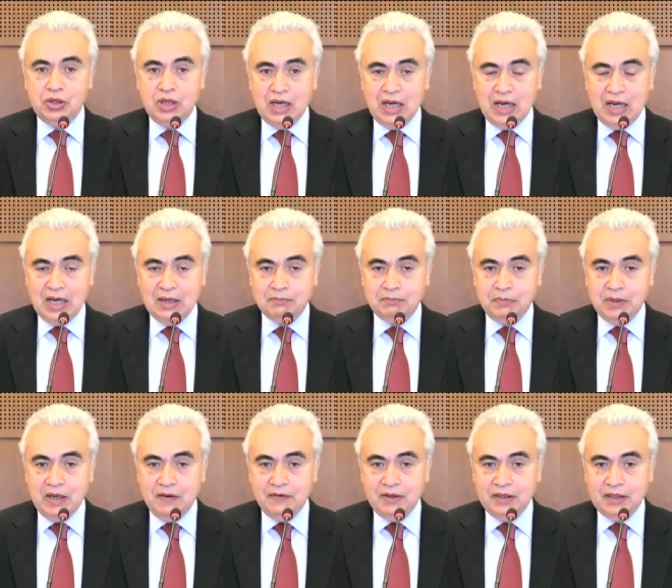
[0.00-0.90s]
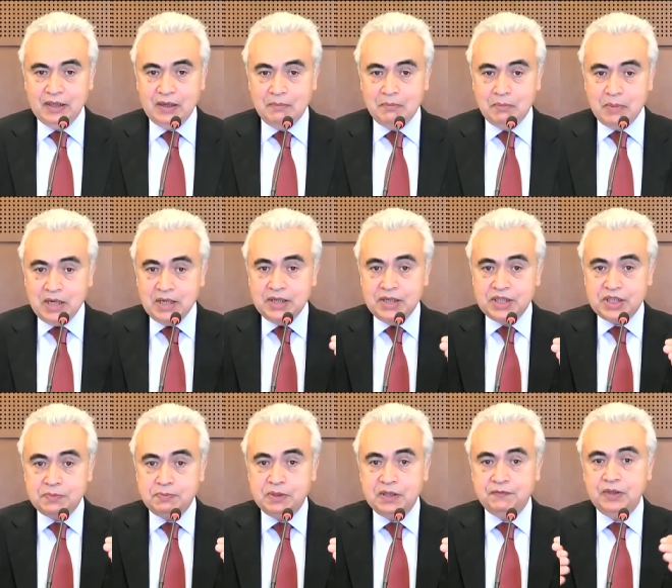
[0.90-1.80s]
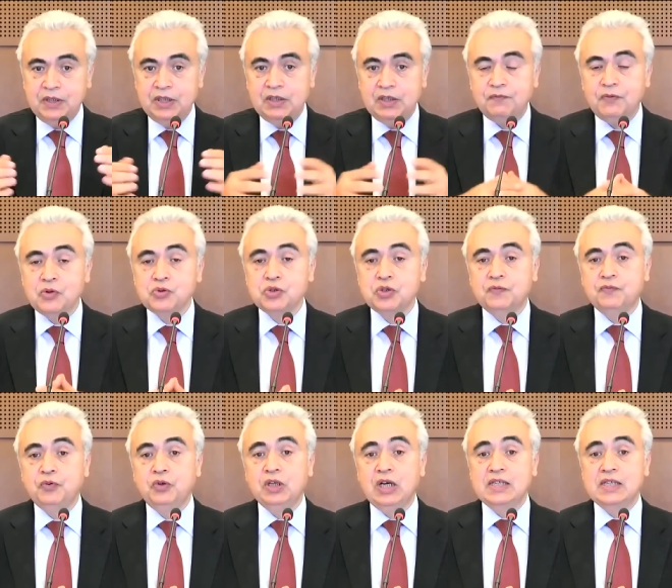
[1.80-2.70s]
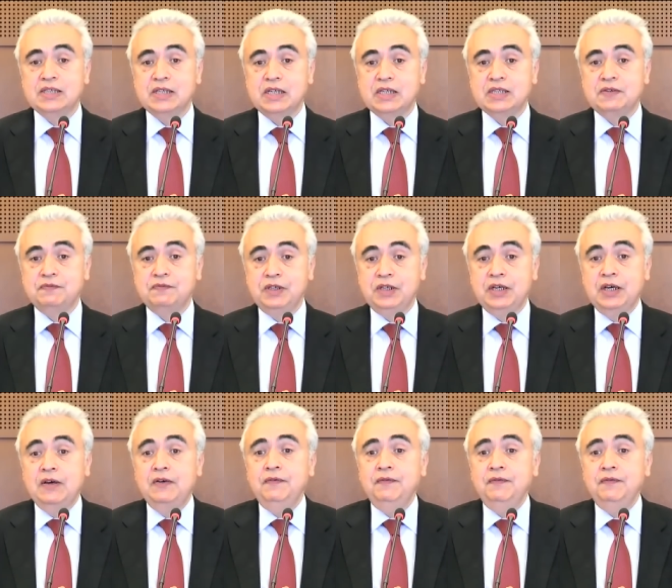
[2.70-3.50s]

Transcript: and having a marriage between the fossil fuel assets we have